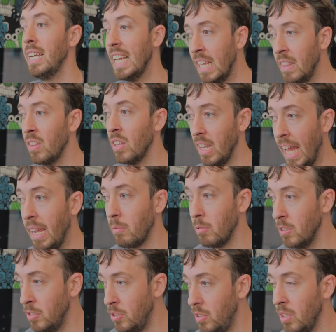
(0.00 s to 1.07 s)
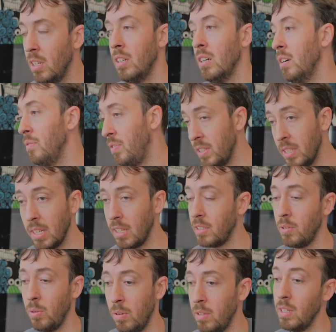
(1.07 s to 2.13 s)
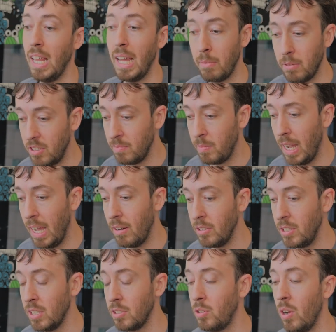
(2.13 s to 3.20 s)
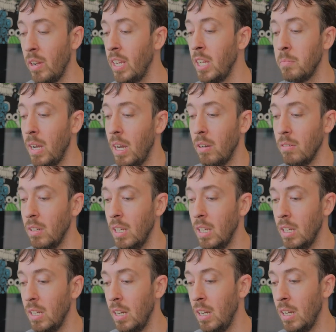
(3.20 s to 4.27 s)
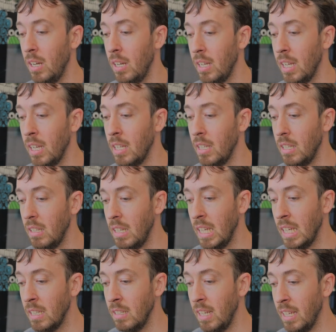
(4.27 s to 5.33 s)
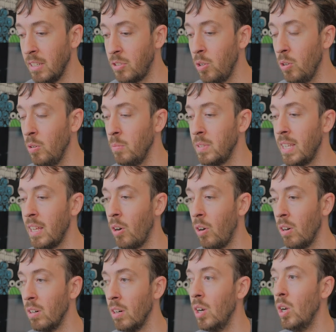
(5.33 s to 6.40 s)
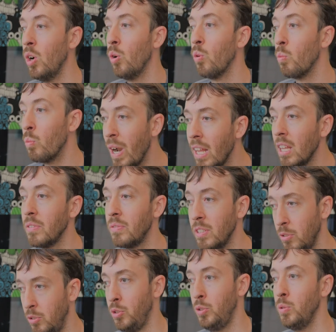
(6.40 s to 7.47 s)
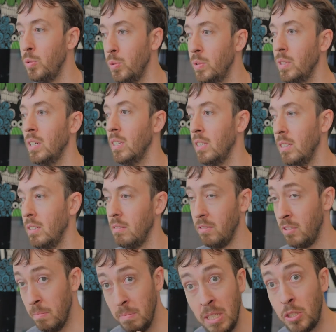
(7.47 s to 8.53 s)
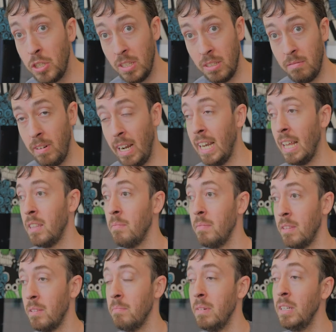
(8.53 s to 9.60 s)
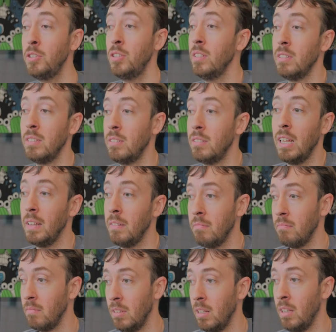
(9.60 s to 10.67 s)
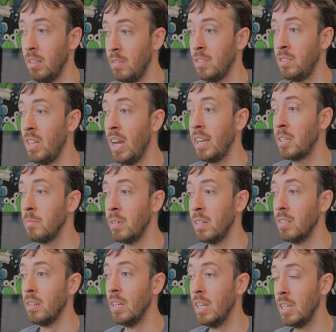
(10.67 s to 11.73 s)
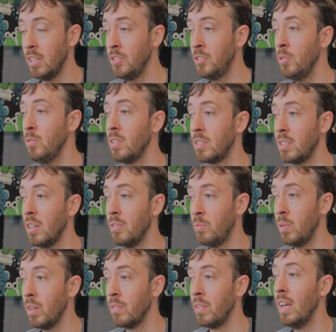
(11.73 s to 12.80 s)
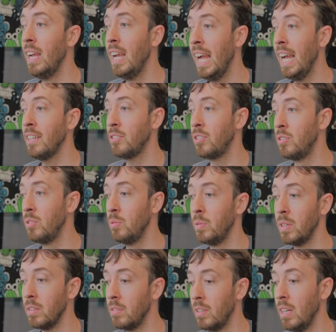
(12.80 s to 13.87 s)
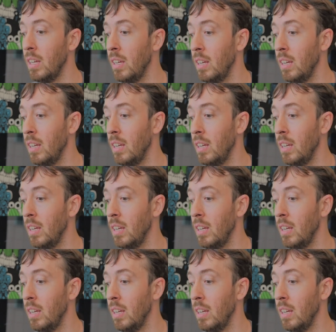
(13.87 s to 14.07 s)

in the language of physics or in the language of biology. It's talking about it in terms that are relevant to the mission, right? And the mission that this document concerns itself with has to do with